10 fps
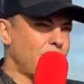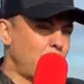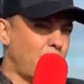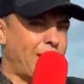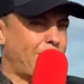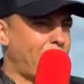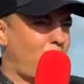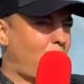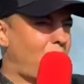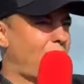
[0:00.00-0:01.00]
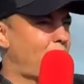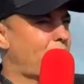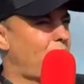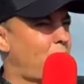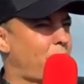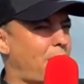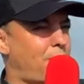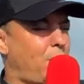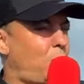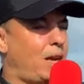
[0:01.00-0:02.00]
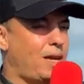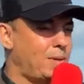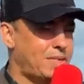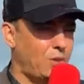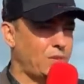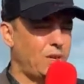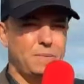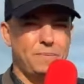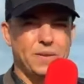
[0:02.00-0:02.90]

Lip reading: What about that Marc White? Here we go. What about Marc White? Let me tell you,